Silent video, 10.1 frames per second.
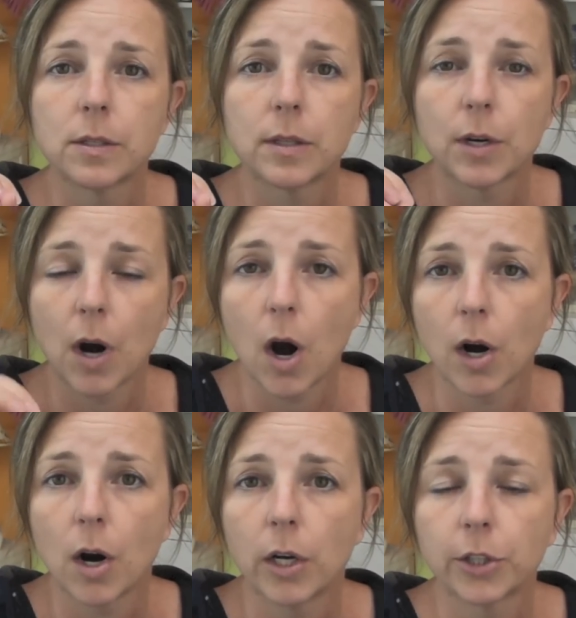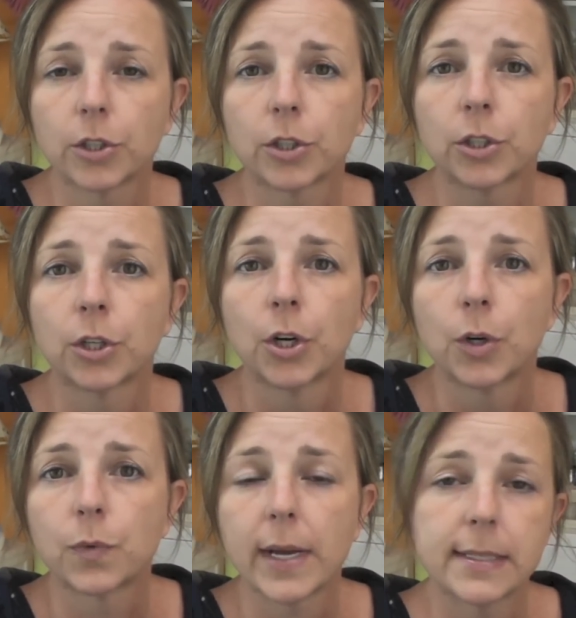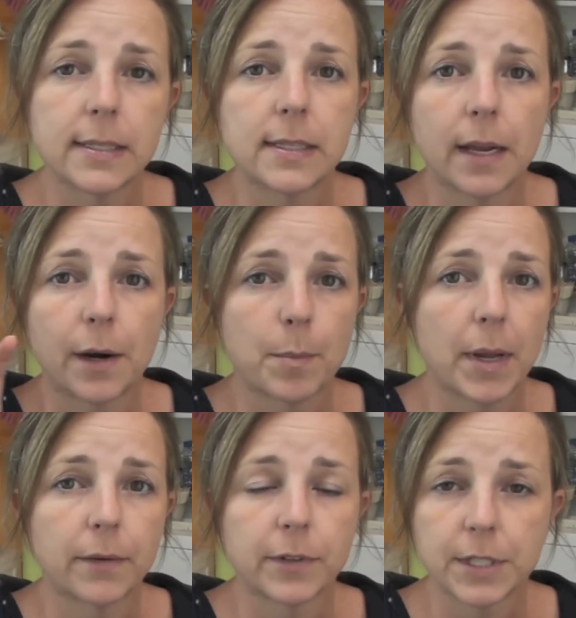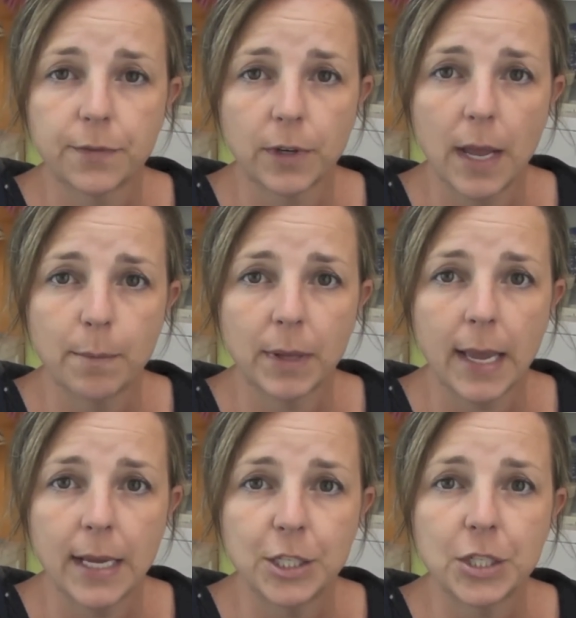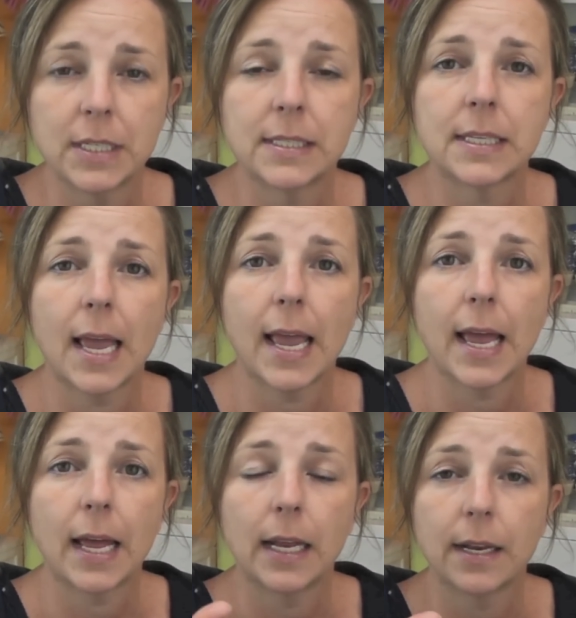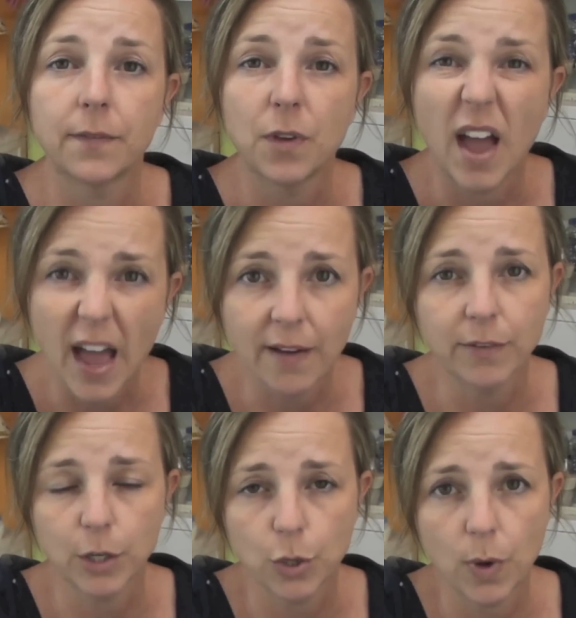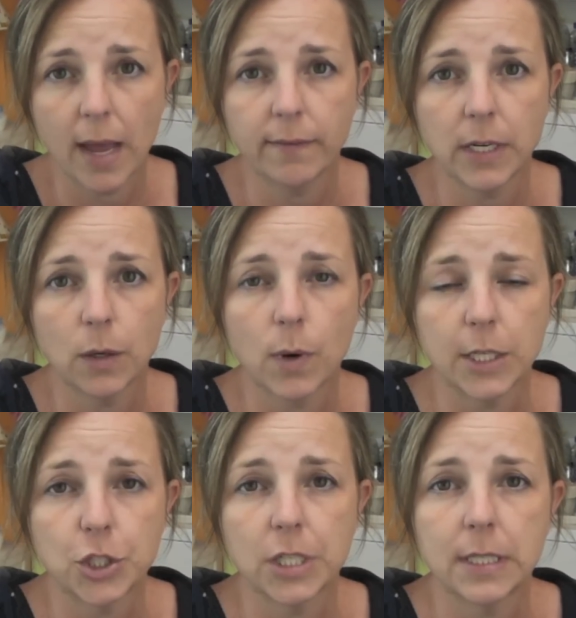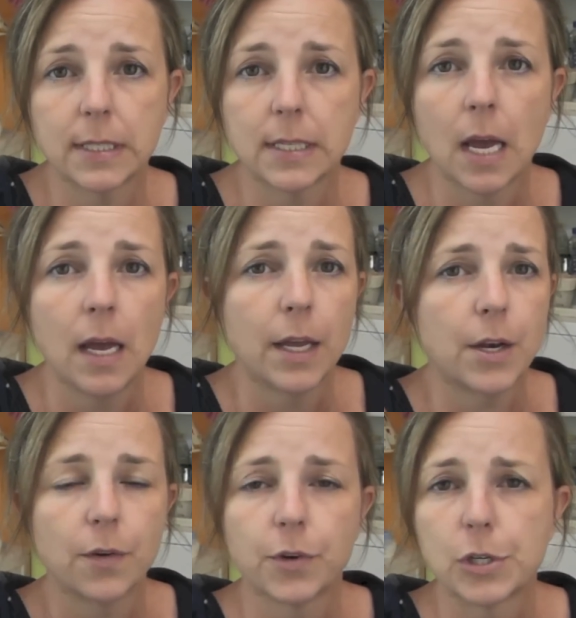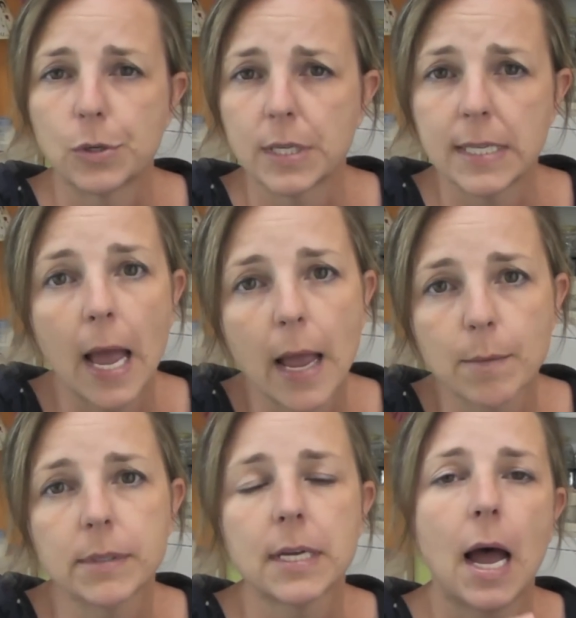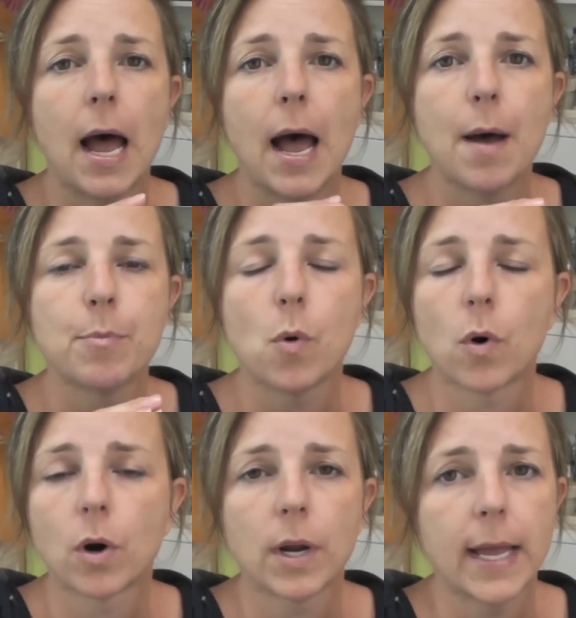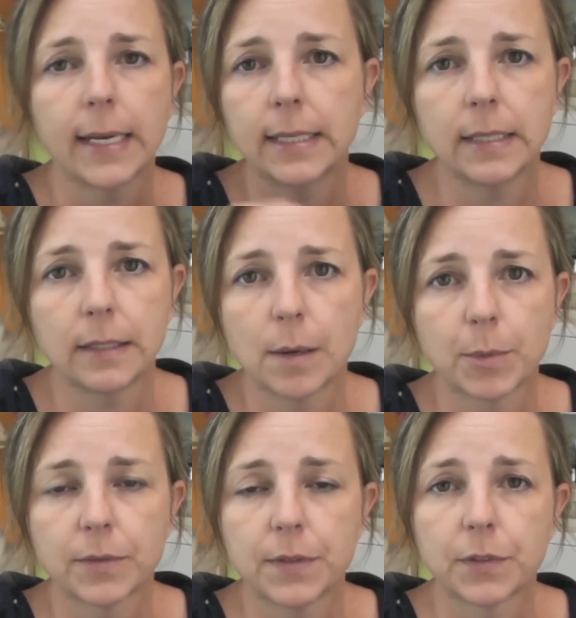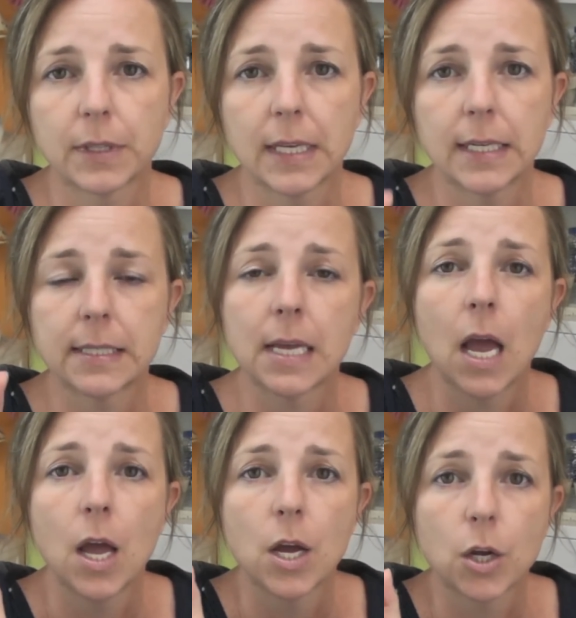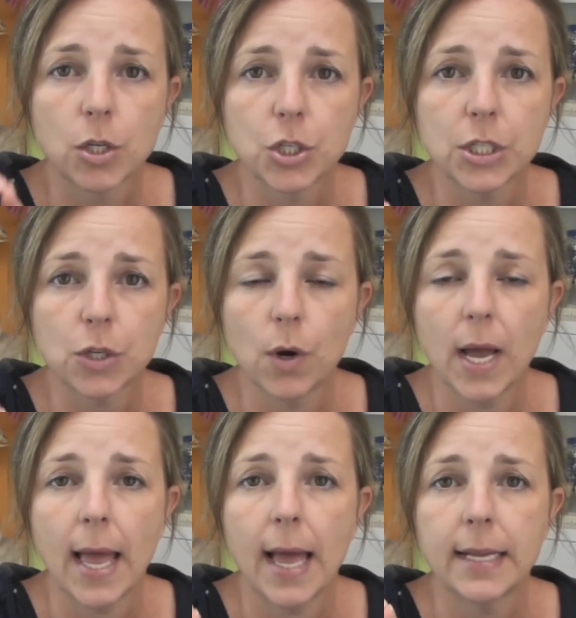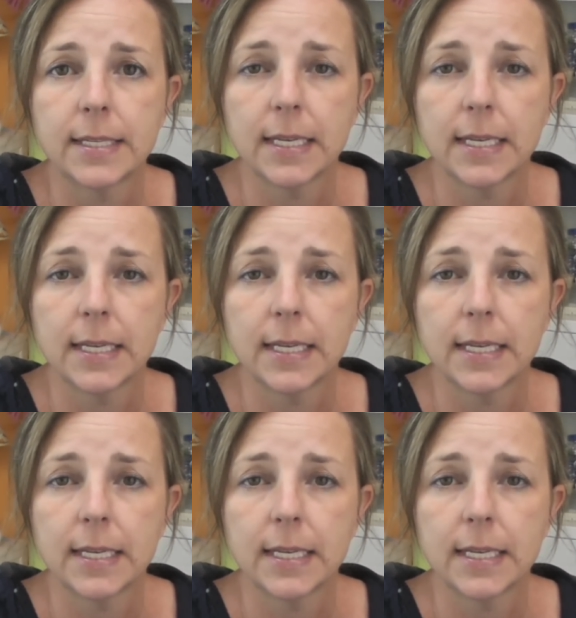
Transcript: There are other resins that are better for different applications, and if you have any questions, you know, if you're doing a tabletop or any number of different things, just go ahead